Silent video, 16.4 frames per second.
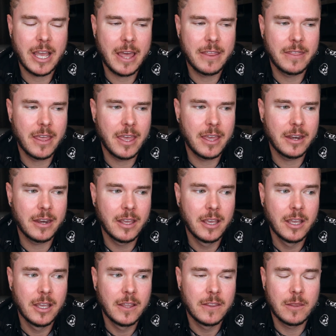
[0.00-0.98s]
And then
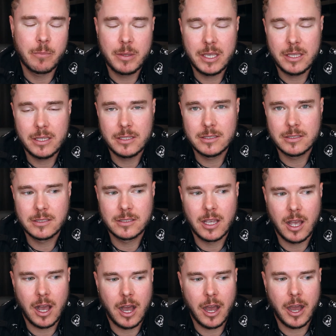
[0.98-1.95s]
the peas
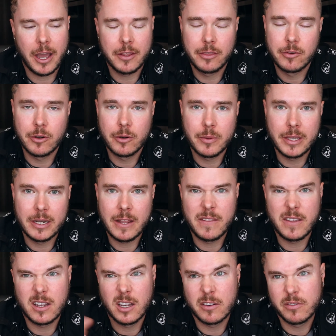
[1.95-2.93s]
I threw in and
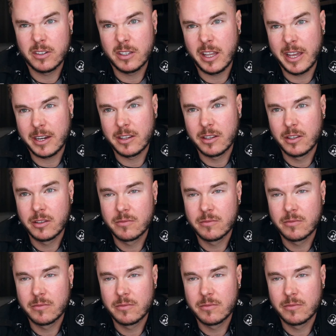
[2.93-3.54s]
they cooked for like,